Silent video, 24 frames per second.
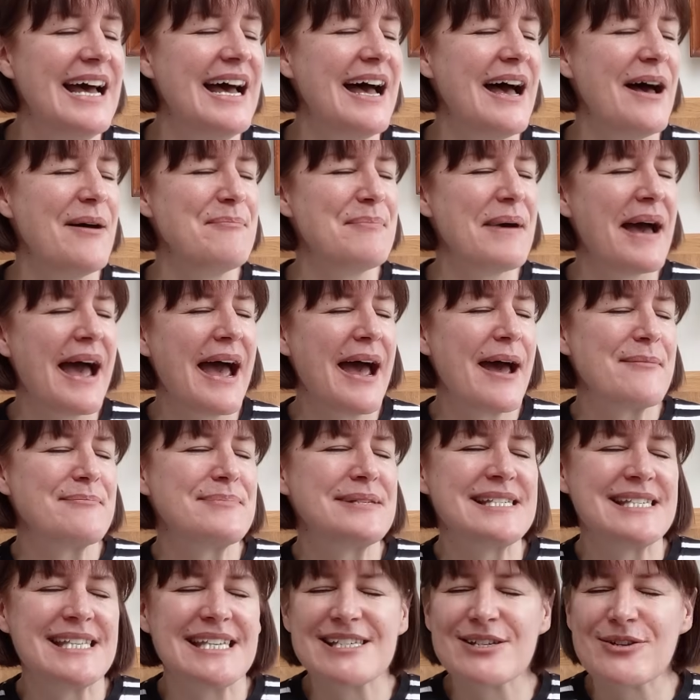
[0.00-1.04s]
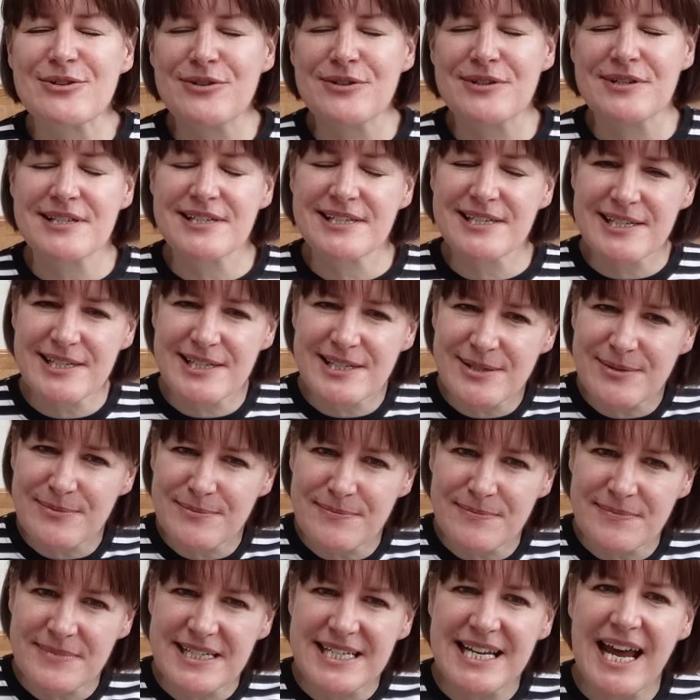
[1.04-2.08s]
And perhaps this goes
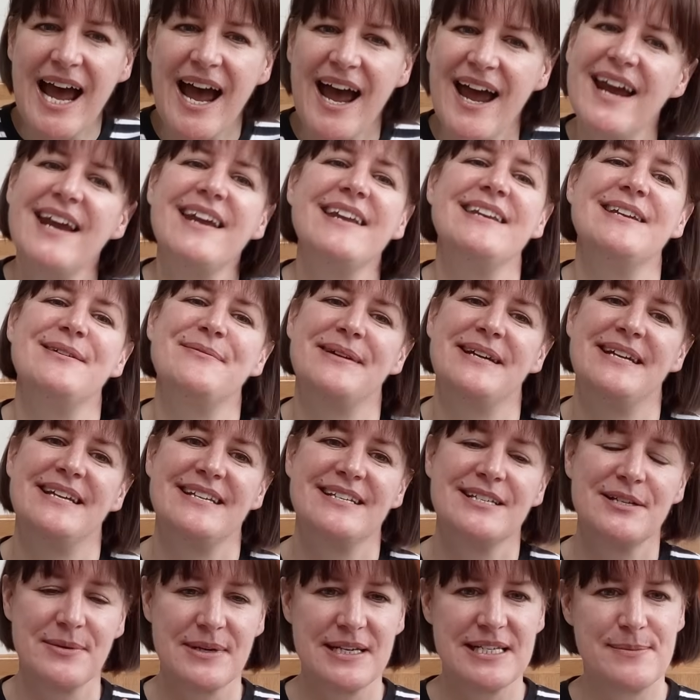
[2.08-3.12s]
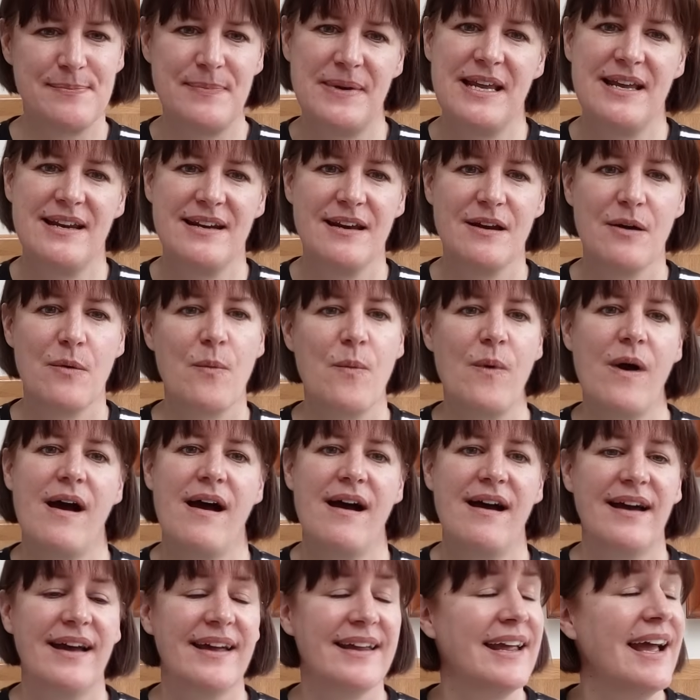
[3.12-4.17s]
some tiny way to explaining
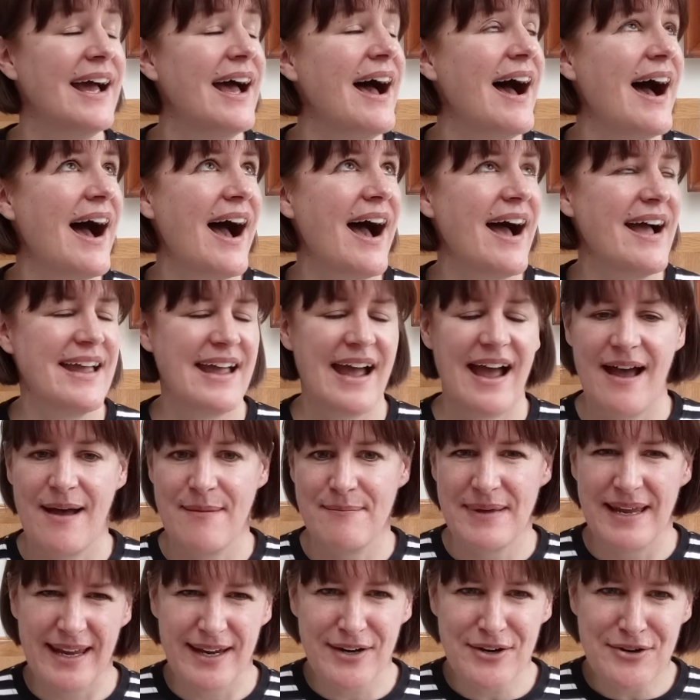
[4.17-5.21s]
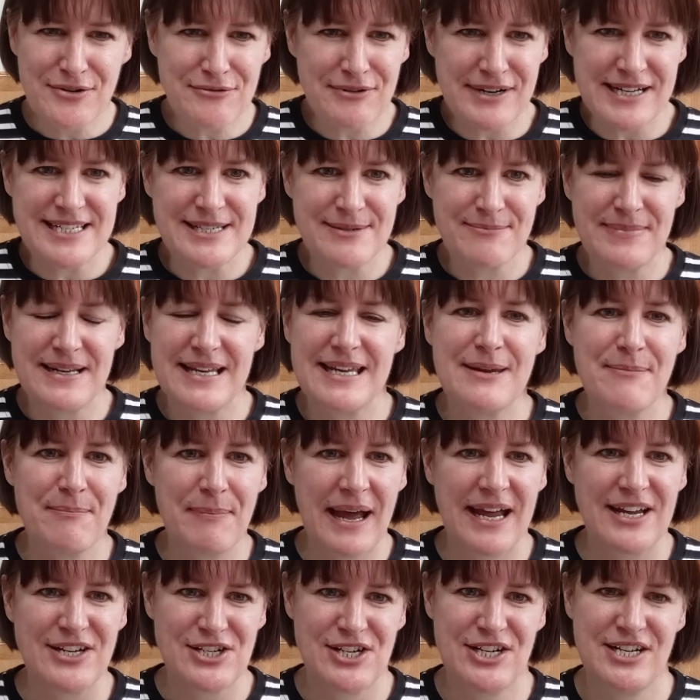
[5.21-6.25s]
why I am incredibly
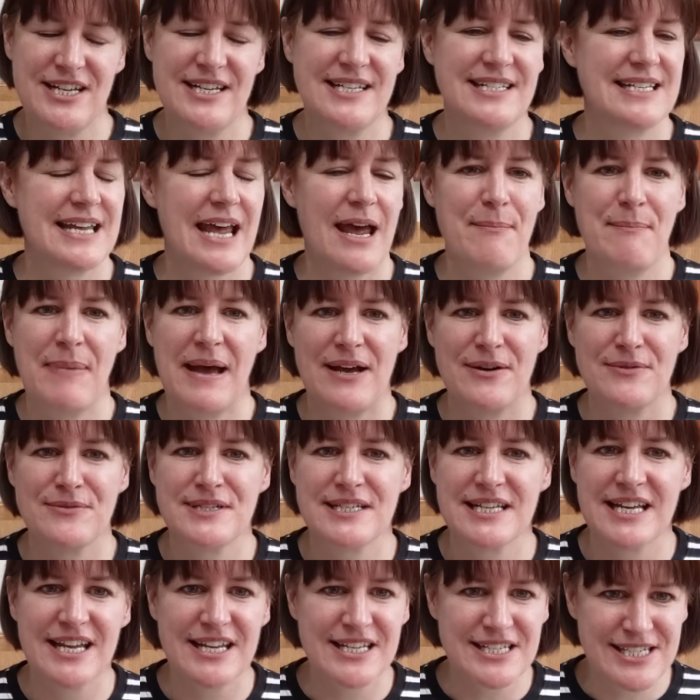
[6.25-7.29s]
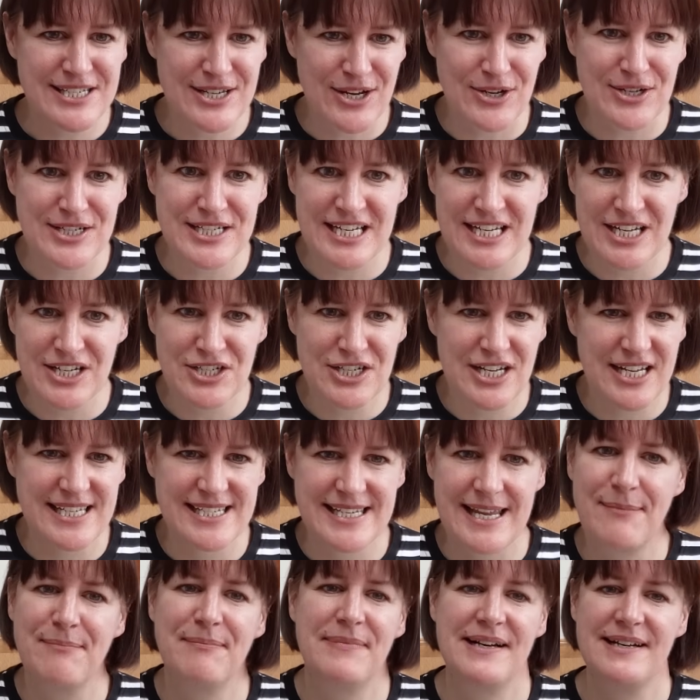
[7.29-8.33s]
passionate about Scottish
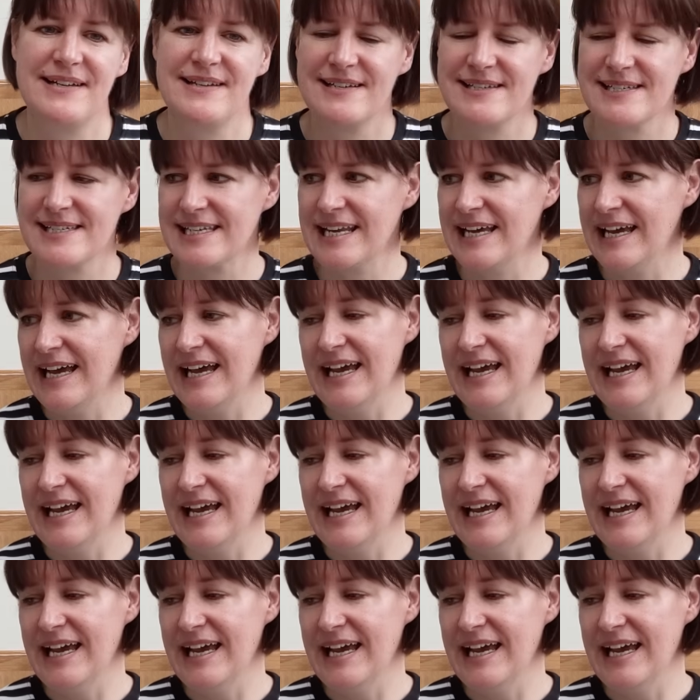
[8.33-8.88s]
samplers.